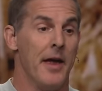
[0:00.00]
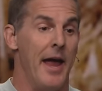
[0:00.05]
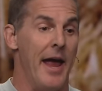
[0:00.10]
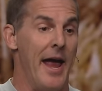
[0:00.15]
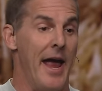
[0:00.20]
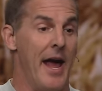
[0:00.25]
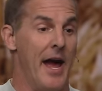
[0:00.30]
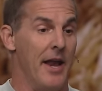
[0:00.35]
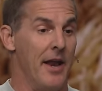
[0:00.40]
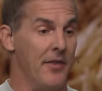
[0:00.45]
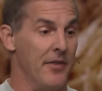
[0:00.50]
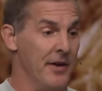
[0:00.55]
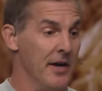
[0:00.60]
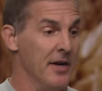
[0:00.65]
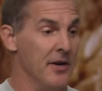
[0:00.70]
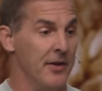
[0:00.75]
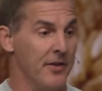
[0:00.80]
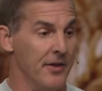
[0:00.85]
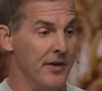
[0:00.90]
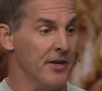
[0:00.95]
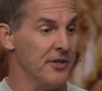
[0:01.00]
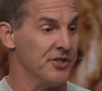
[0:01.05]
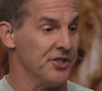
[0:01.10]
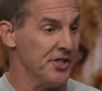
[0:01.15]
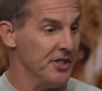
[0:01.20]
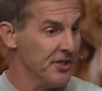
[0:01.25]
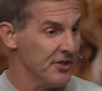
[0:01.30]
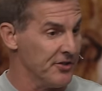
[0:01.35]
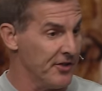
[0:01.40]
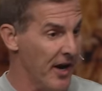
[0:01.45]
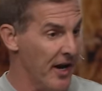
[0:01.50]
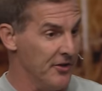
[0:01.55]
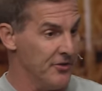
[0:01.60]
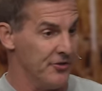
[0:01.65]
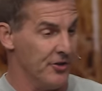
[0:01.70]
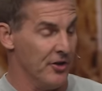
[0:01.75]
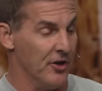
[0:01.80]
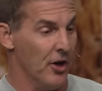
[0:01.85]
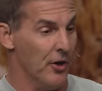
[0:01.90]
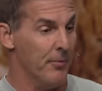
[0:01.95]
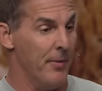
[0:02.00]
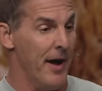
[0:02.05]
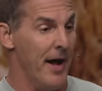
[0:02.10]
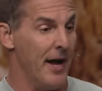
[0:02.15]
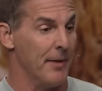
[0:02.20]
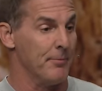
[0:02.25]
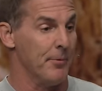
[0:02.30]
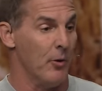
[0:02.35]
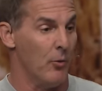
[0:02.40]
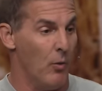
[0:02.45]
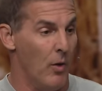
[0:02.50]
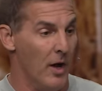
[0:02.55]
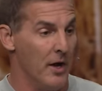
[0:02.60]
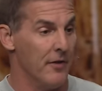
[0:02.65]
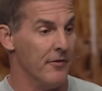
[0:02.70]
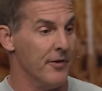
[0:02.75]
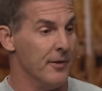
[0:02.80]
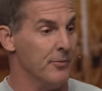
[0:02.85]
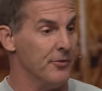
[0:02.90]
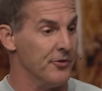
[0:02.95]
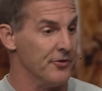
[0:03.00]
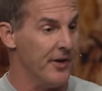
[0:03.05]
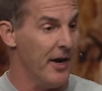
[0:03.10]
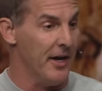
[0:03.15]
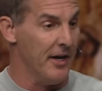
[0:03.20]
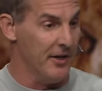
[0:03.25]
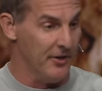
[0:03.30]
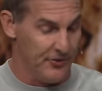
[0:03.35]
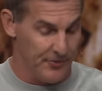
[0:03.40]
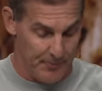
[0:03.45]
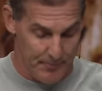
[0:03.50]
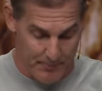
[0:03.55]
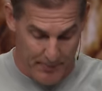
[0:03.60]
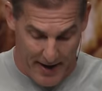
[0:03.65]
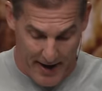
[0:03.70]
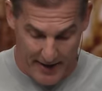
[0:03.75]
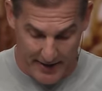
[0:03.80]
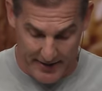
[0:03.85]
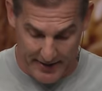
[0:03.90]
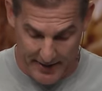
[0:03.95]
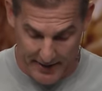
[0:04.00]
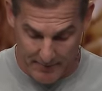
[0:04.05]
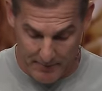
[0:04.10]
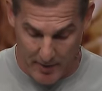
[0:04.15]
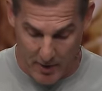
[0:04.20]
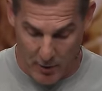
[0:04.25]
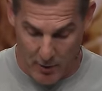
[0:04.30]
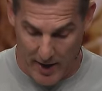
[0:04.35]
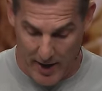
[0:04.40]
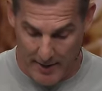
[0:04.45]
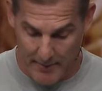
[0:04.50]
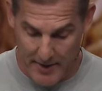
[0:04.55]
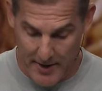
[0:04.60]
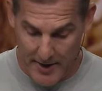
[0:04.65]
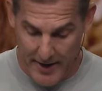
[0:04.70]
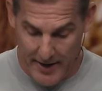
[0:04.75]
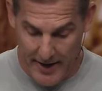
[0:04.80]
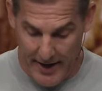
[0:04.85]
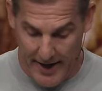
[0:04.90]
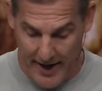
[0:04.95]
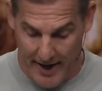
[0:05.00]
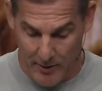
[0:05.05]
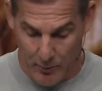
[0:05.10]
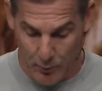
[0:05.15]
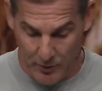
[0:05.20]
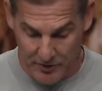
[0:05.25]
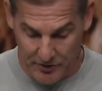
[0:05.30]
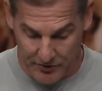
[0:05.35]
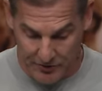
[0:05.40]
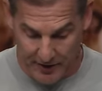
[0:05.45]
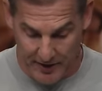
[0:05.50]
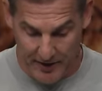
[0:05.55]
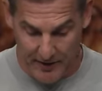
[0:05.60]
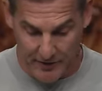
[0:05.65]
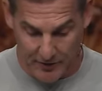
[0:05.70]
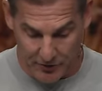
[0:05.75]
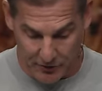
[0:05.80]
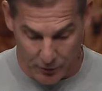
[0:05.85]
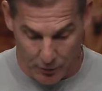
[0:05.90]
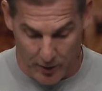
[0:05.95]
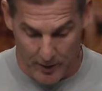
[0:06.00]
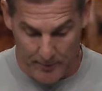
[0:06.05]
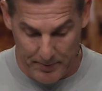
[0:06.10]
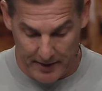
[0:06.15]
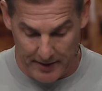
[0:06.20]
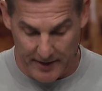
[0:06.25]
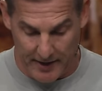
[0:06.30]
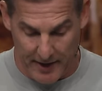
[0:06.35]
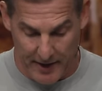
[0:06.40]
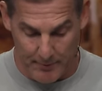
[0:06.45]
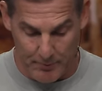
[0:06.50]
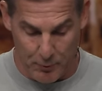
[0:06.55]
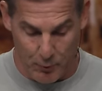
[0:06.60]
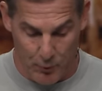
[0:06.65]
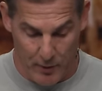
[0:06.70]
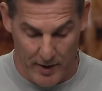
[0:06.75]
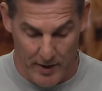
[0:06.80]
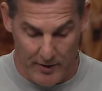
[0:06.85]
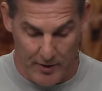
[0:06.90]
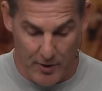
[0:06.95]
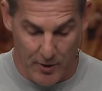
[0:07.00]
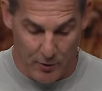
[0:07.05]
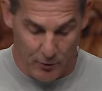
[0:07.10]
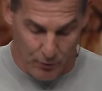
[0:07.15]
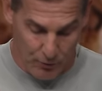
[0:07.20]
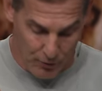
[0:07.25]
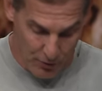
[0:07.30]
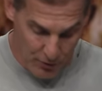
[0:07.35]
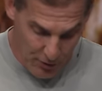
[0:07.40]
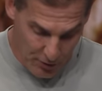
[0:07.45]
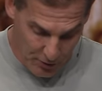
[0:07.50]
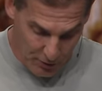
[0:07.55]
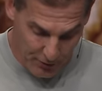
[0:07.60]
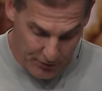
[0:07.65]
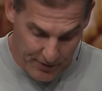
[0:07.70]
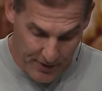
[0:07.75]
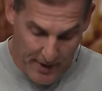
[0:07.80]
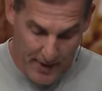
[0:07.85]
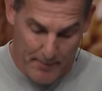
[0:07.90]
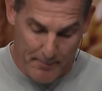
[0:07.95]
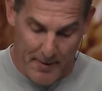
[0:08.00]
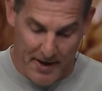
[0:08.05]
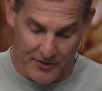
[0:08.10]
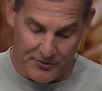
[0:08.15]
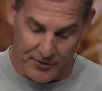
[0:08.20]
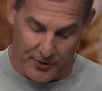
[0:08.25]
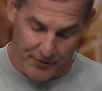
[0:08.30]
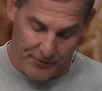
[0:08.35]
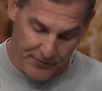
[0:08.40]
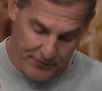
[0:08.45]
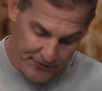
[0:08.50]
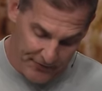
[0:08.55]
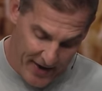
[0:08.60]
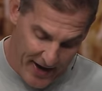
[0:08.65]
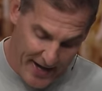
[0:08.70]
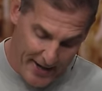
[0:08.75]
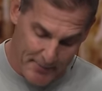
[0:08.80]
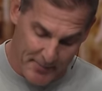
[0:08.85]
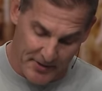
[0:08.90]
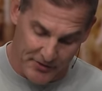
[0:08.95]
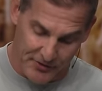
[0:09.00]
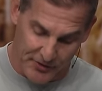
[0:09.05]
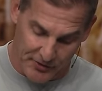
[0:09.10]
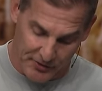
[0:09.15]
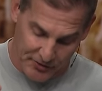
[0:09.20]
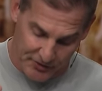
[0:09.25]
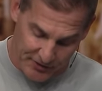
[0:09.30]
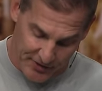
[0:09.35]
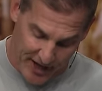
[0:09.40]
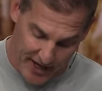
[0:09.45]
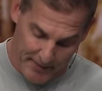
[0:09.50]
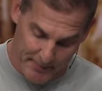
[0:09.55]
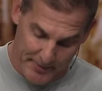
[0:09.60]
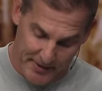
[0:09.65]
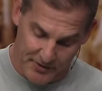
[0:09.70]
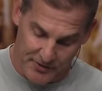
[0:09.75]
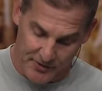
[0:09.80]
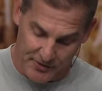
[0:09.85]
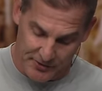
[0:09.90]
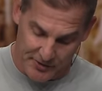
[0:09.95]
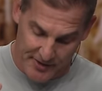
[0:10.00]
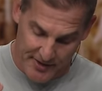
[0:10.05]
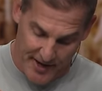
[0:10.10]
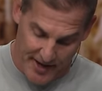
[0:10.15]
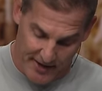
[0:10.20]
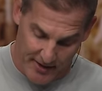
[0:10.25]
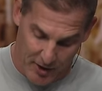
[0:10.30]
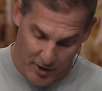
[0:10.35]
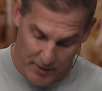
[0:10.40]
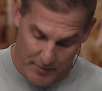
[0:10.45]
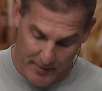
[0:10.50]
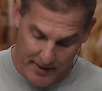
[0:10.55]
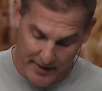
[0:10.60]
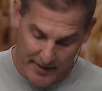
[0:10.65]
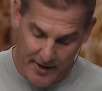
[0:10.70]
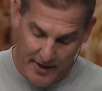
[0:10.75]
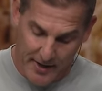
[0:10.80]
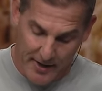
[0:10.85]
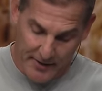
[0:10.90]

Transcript: And at the end of this, she decides to go back, but one of them stays back in Moab. And we see the story pick up when Ruth makes her famous statement to Naomi.